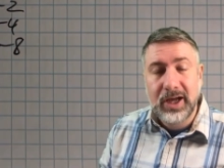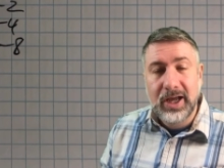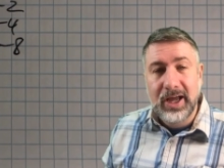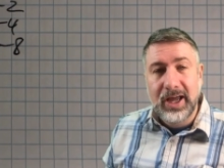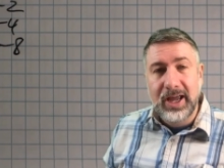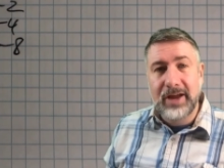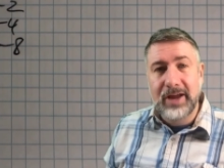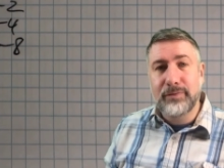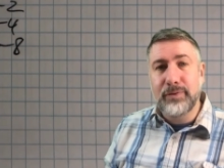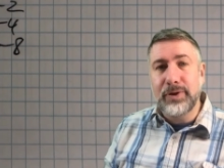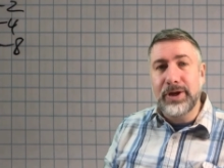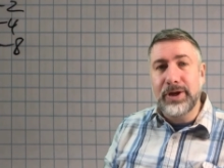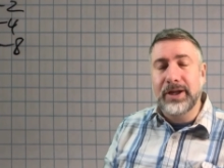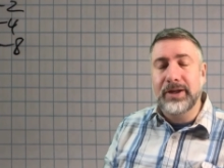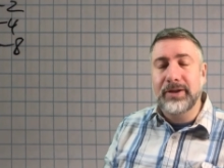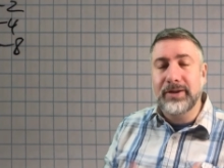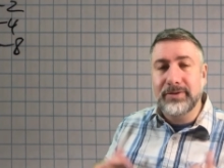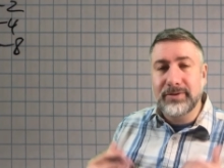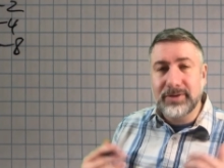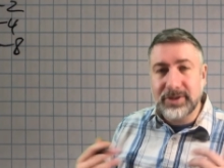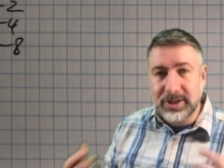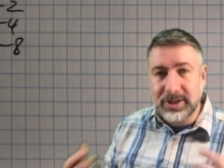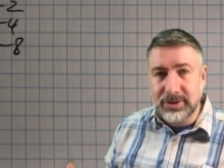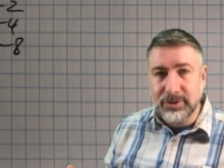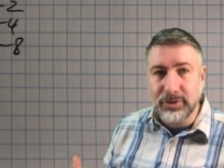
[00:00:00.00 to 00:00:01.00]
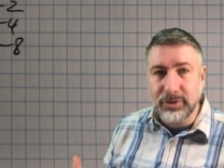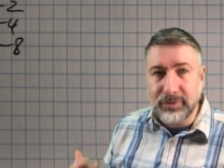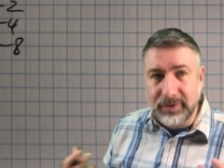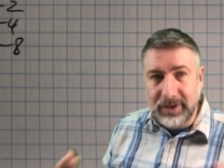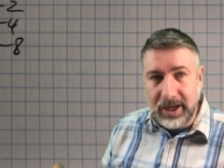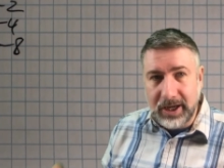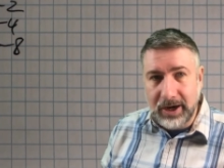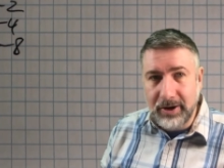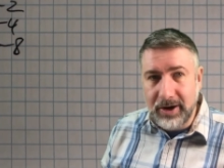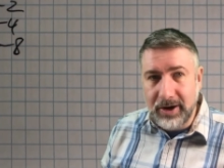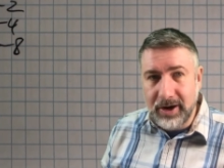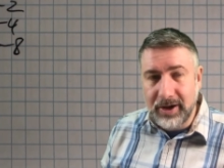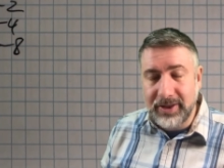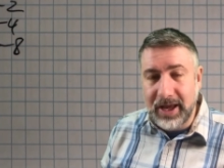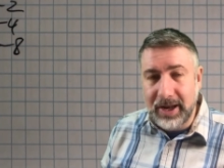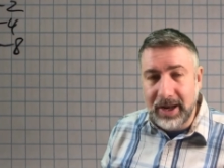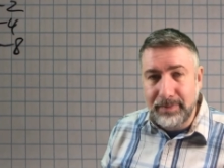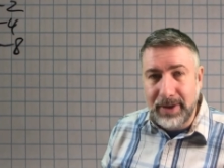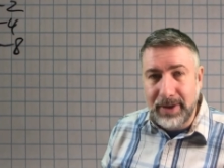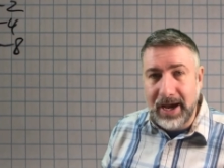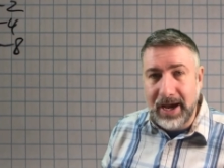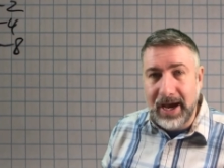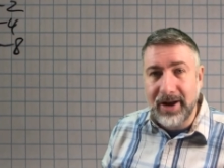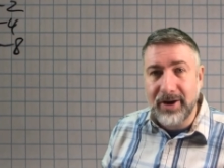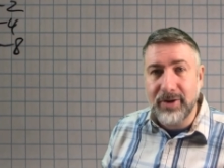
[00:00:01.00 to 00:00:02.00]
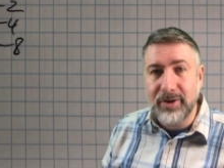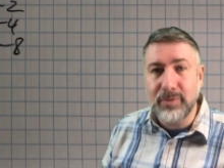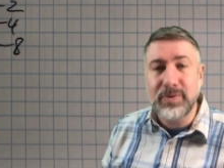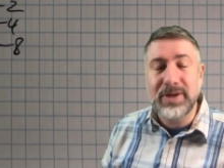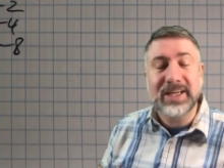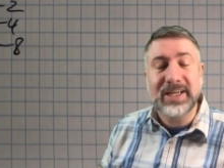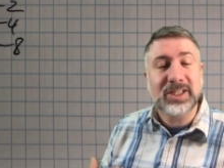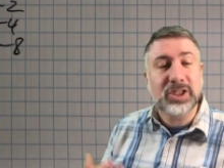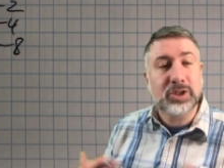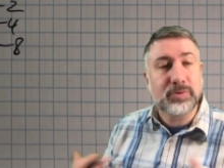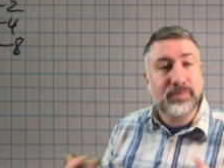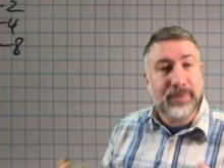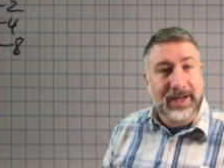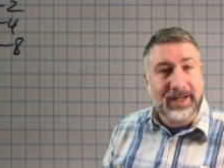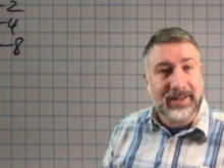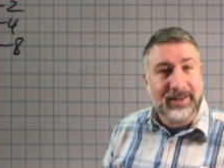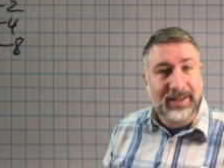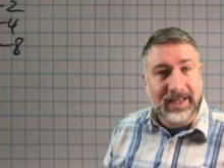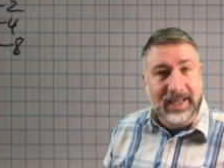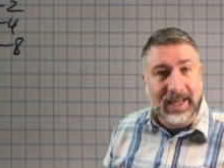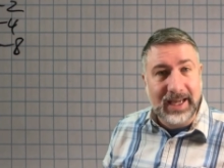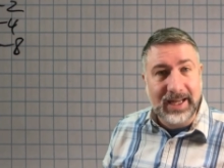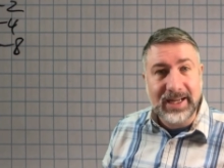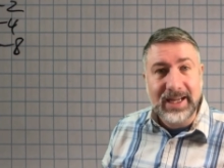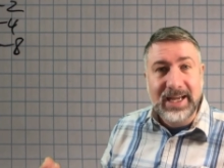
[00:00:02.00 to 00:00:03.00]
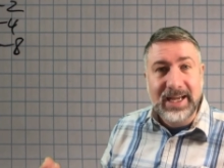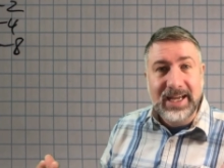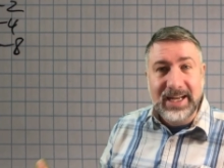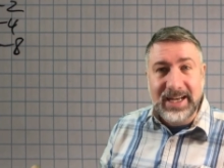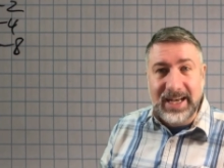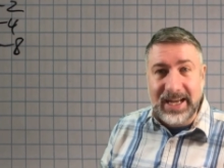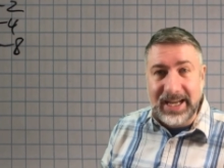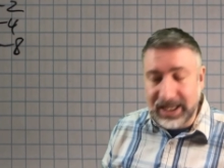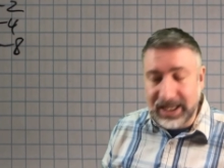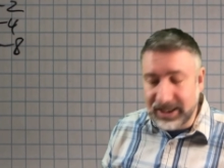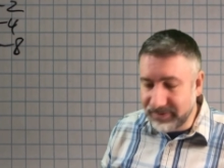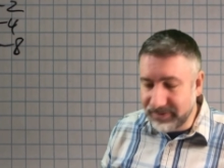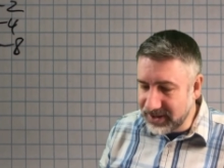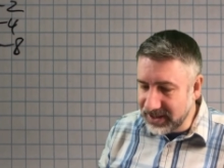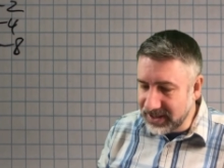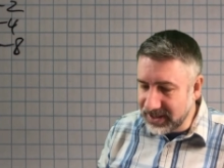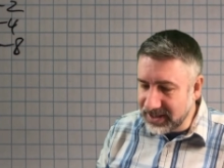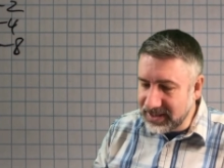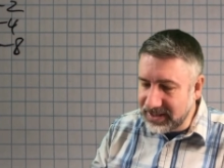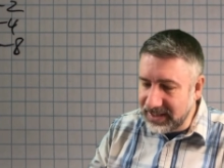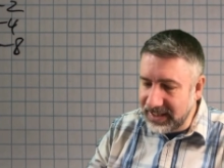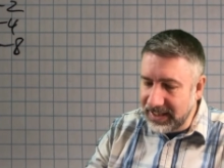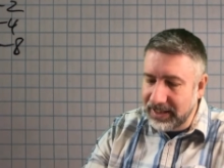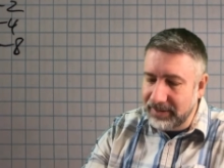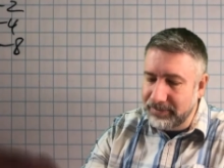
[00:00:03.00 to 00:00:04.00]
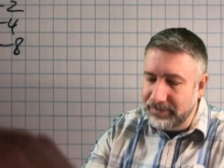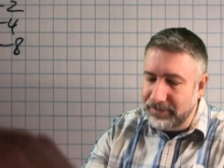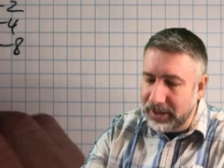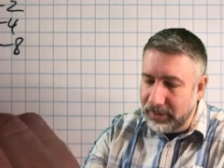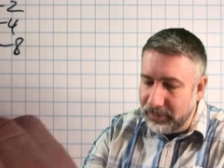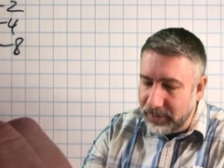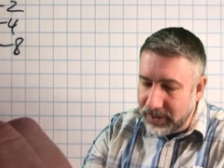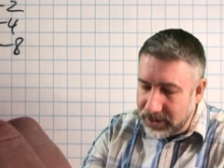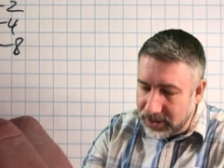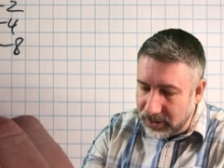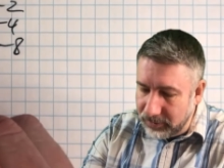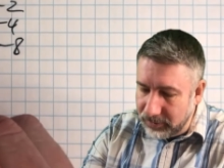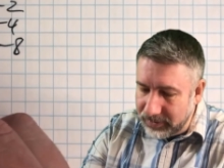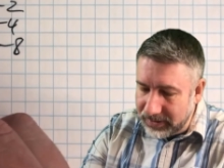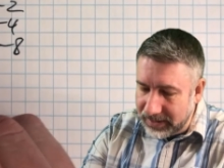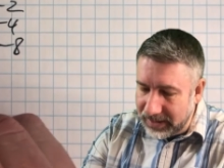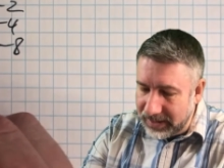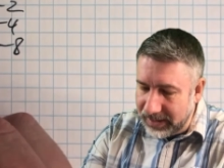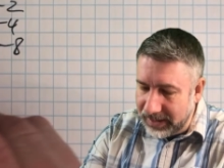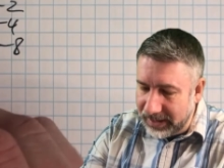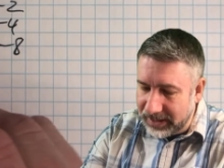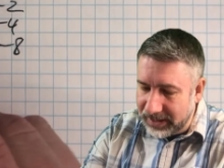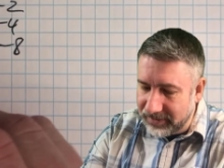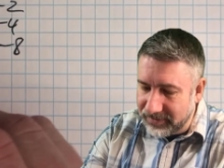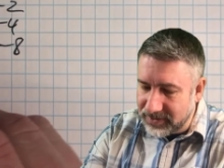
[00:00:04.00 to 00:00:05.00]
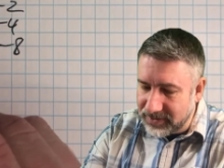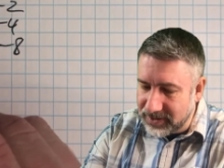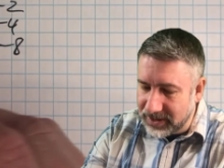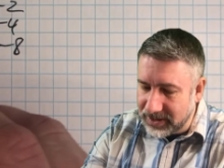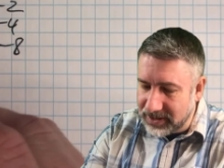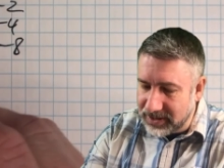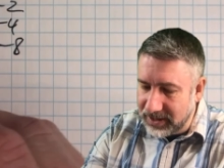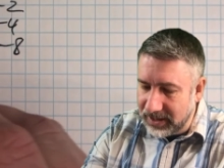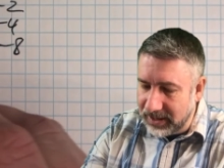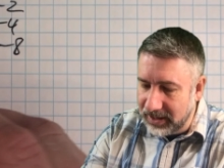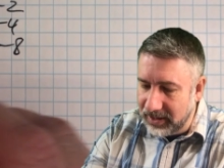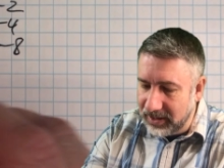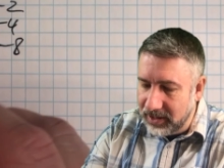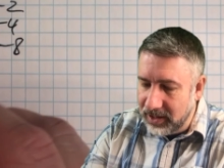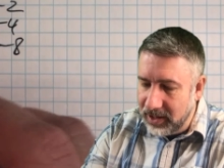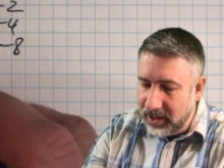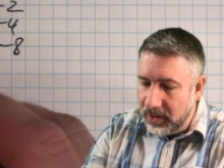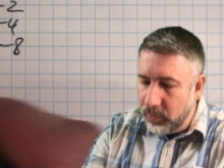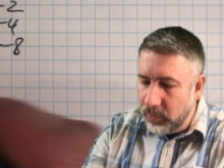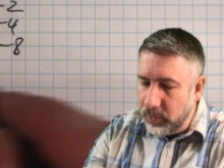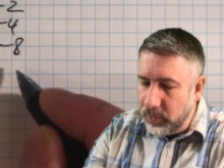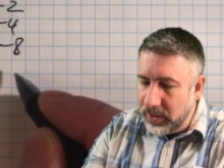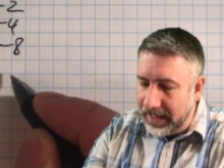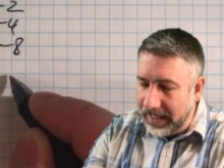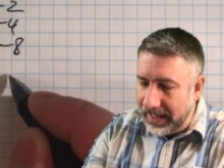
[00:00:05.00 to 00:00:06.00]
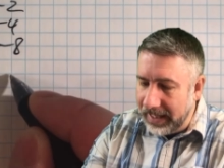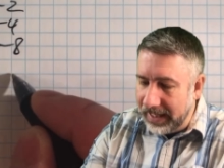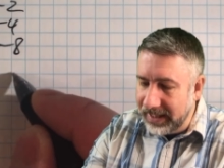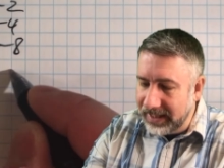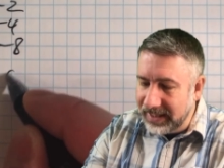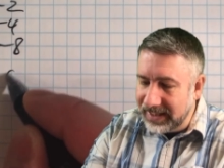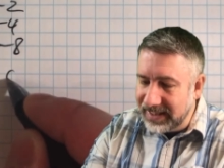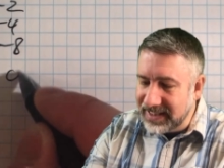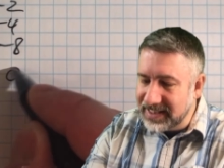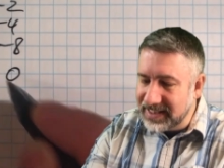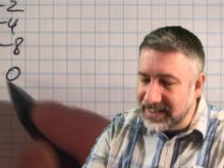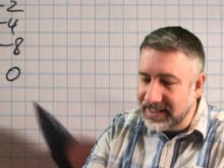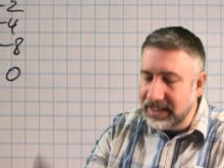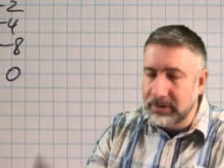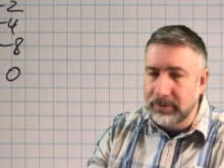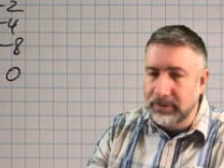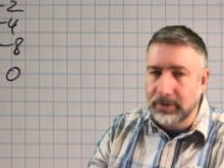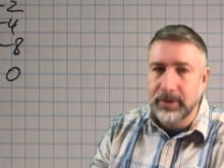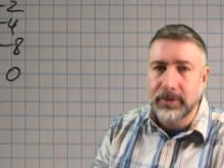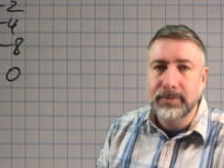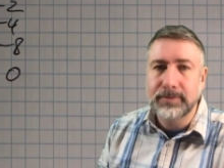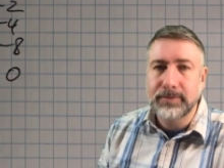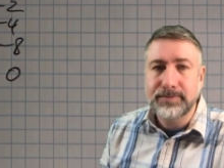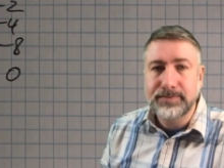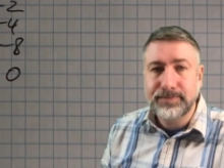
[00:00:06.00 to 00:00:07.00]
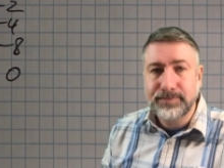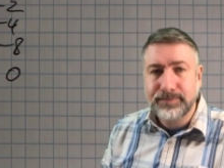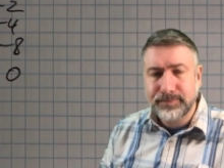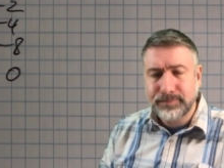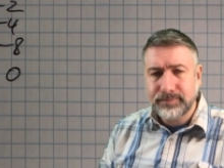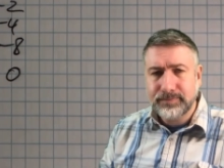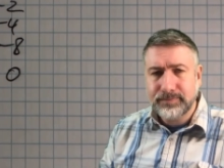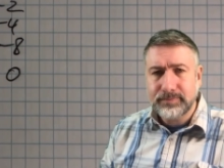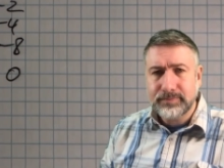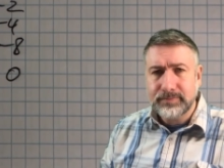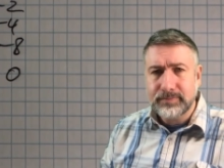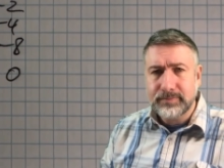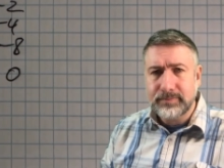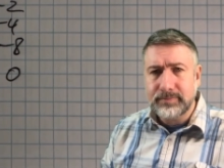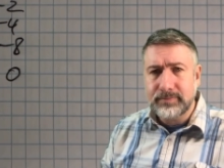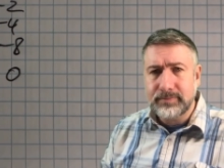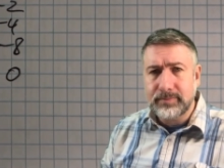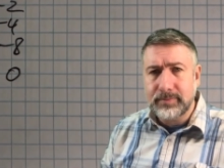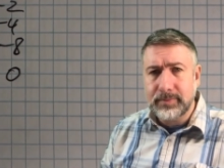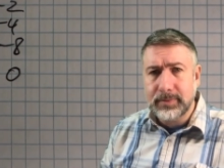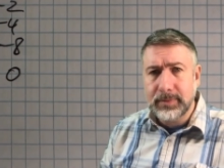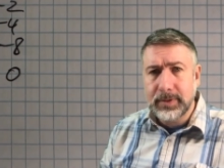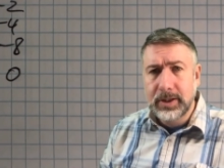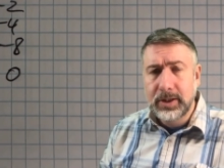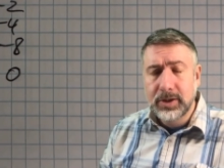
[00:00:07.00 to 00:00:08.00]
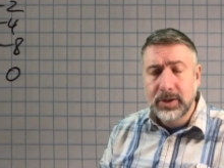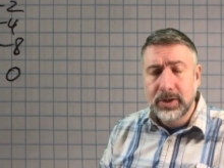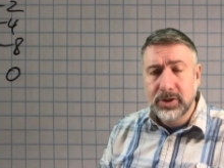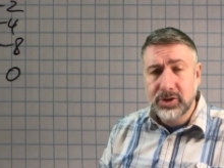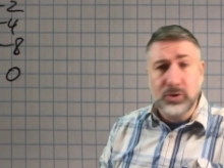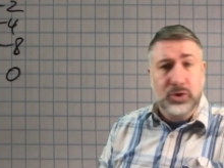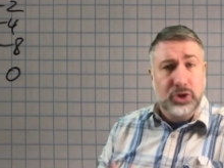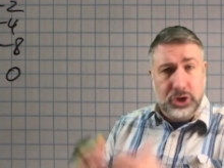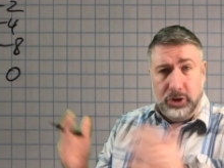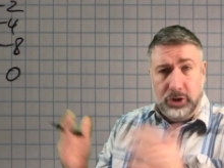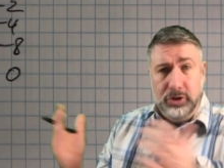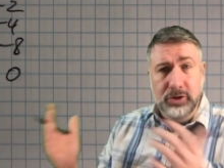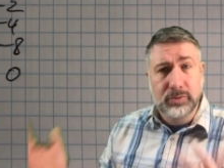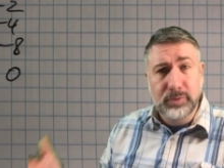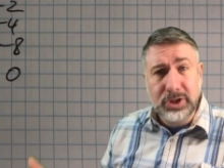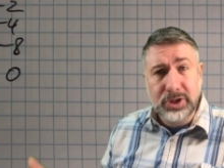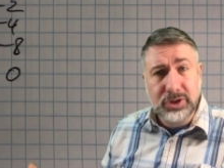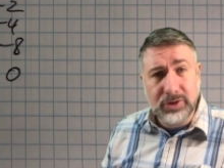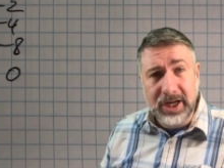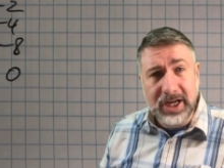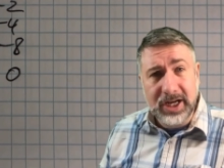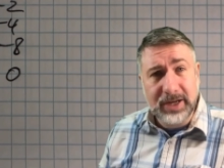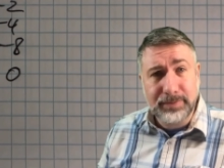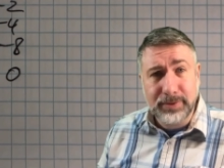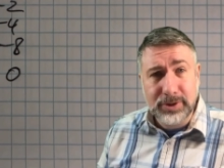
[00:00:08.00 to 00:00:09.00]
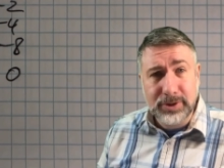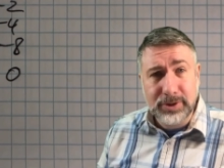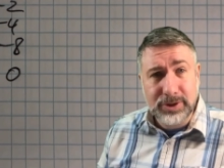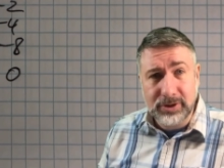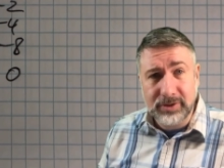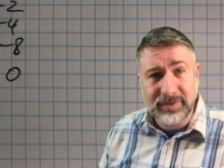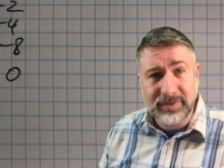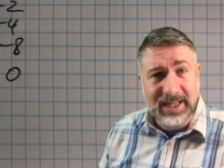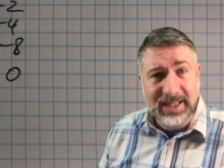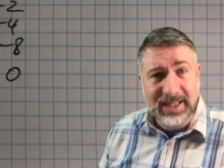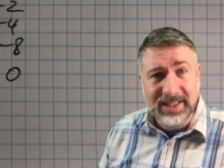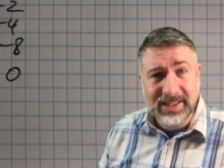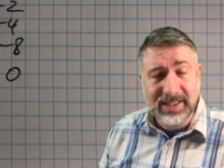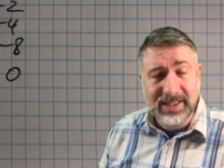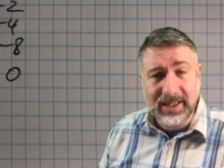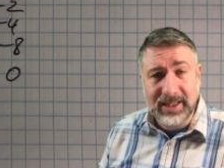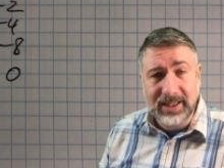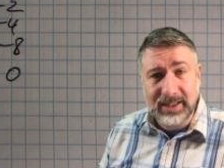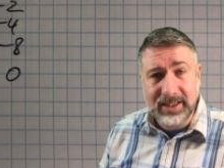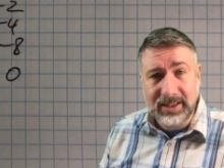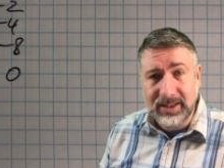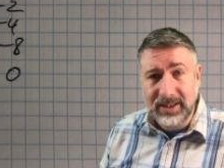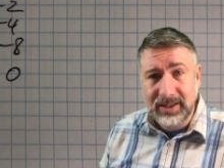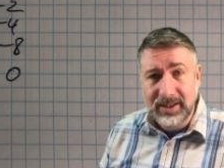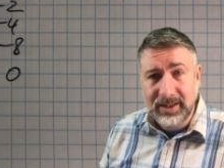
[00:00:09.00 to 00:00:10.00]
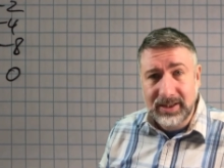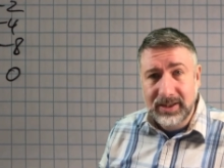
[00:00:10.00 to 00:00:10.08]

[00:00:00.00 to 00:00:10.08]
if we sort of carry on that pattern, we expect to get -16, but we don't get -16, we get 0. So shouldn't we try to preserve that sign?